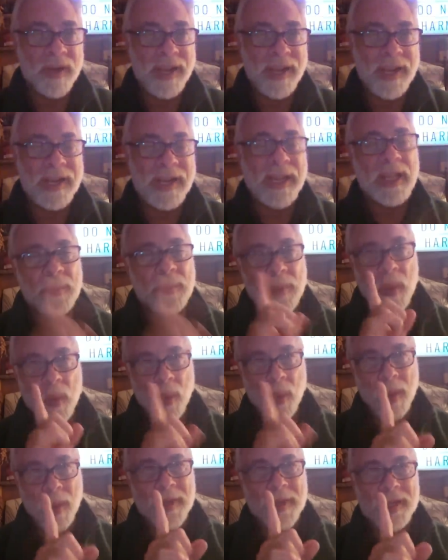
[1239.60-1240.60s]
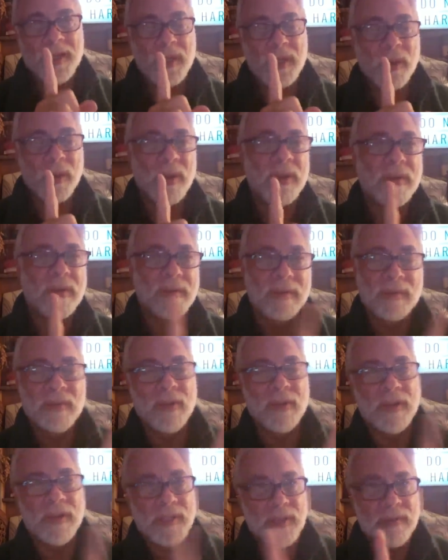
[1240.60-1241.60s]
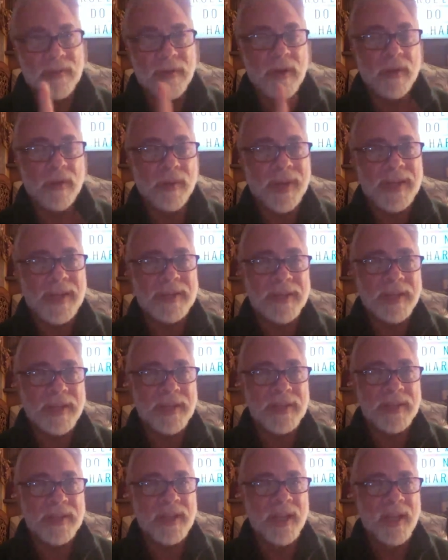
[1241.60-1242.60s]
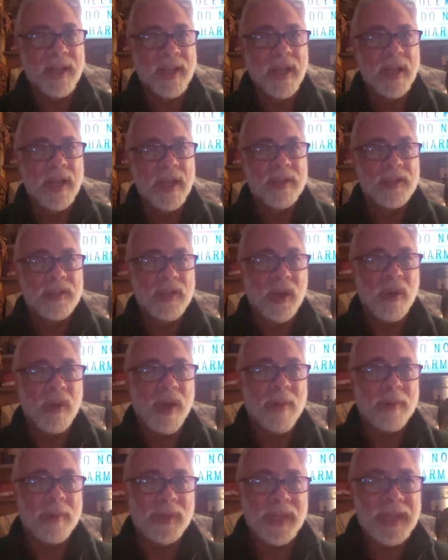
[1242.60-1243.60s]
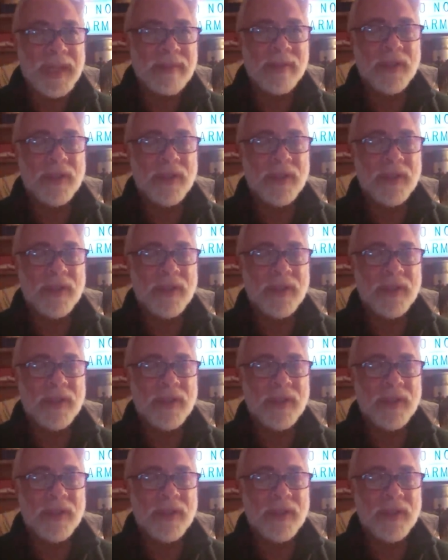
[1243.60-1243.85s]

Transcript: eating, but women do it for different reasons. So I believe the